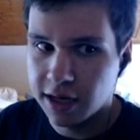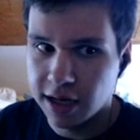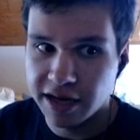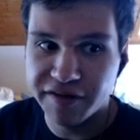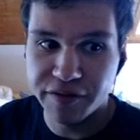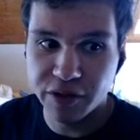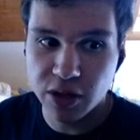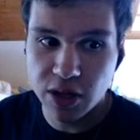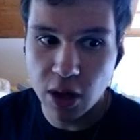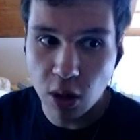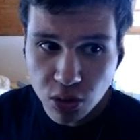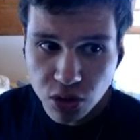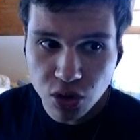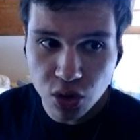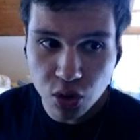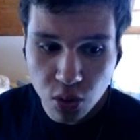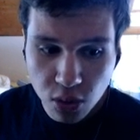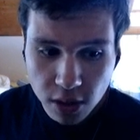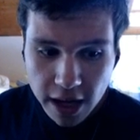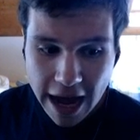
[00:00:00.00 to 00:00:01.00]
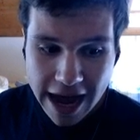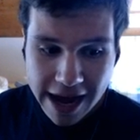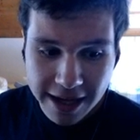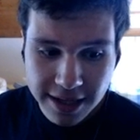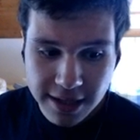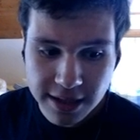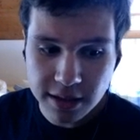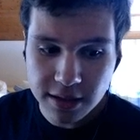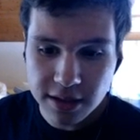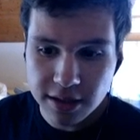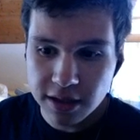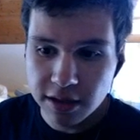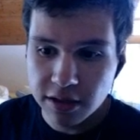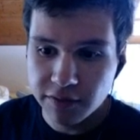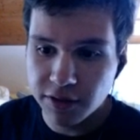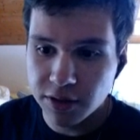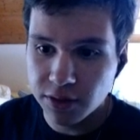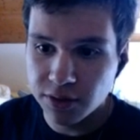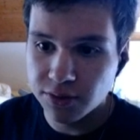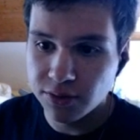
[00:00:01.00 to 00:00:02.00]
And if you don't do that,
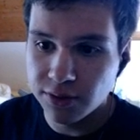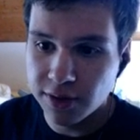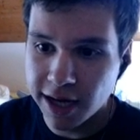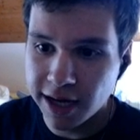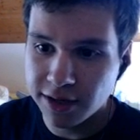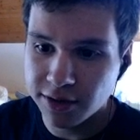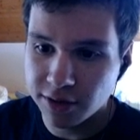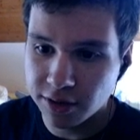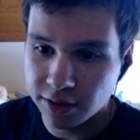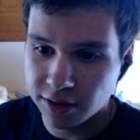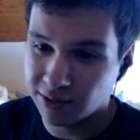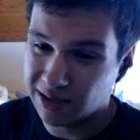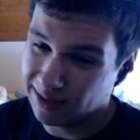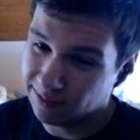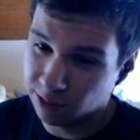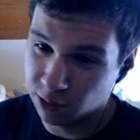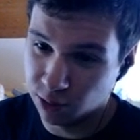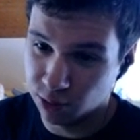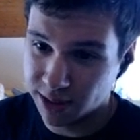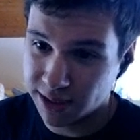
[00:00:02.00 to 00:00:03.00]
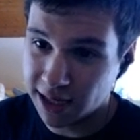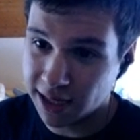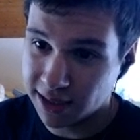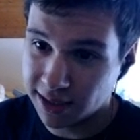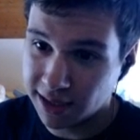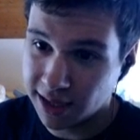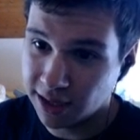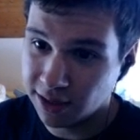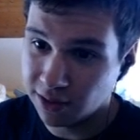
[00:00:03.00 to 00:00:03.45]
if you don't do that, you're gonna either lose that lane,